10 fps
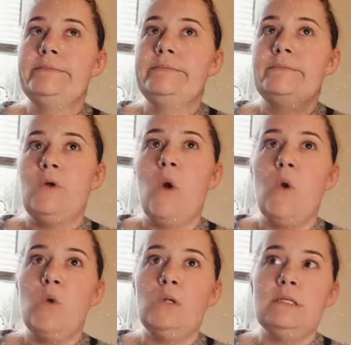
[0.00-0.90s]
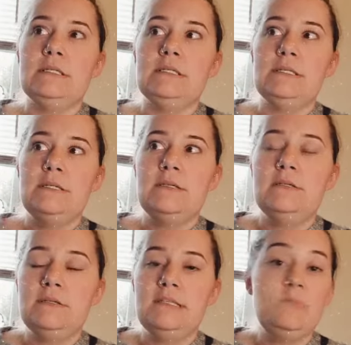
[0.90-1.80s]
hold
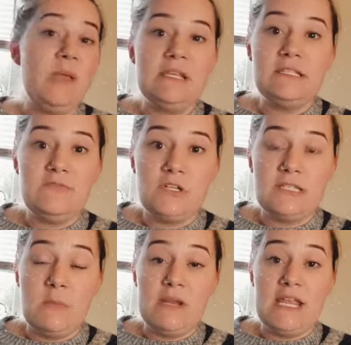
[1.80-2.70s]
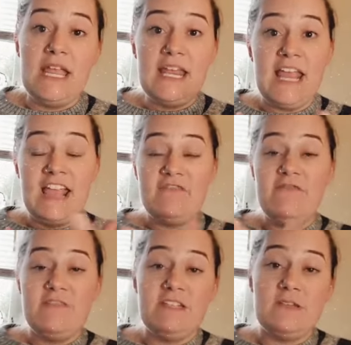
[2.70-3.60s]
space for somebody in a
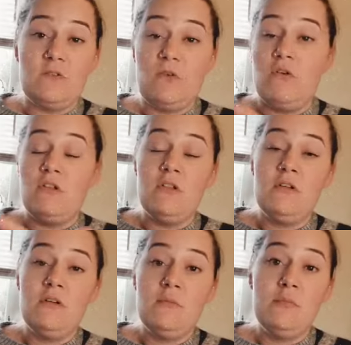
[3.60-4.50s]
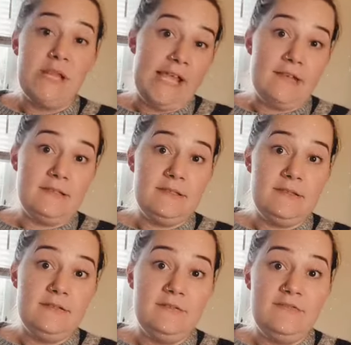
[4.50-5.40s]
physical place,
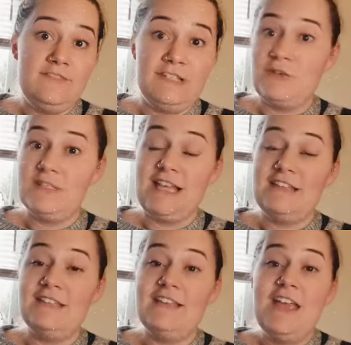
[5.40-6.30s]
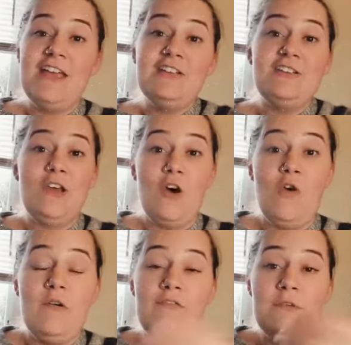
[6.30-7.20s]
physical sense.
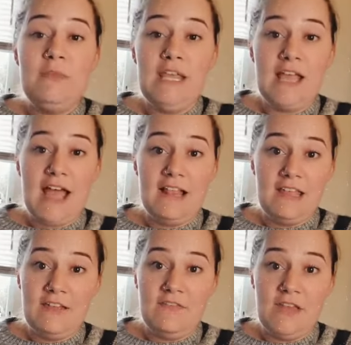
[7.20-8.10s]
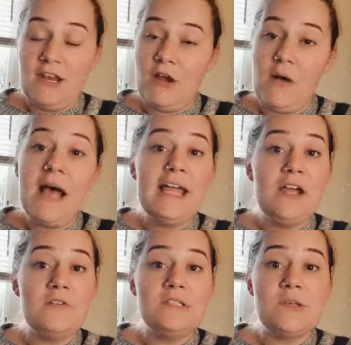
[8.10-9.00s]
So for me, I live in
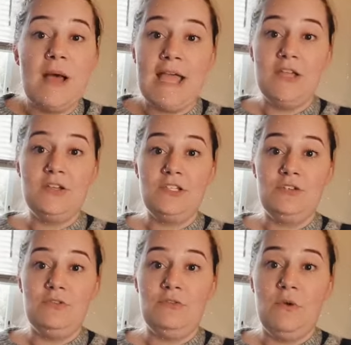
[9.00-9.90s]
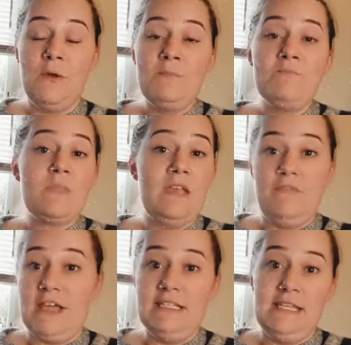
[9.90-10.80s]
Ohio, so I could do, if
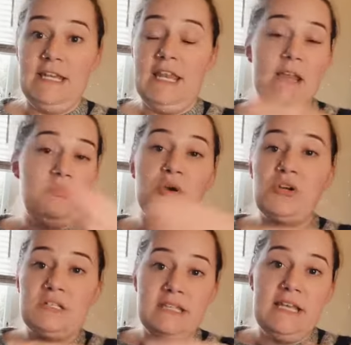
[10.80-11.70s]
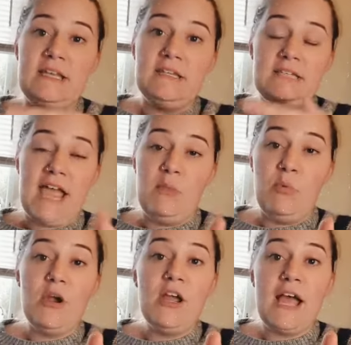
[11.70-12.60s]
I did in-person type
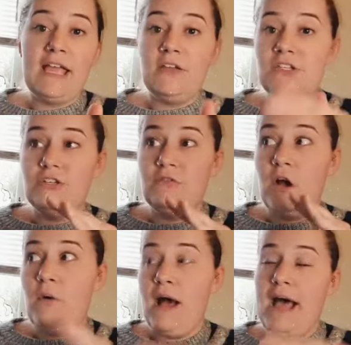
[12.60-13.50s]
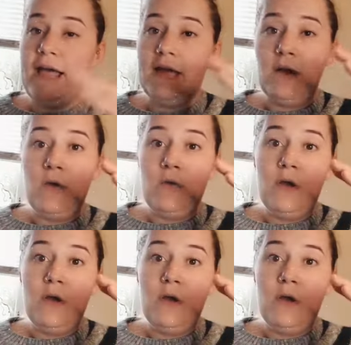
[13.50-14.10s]
work, I could do Ohio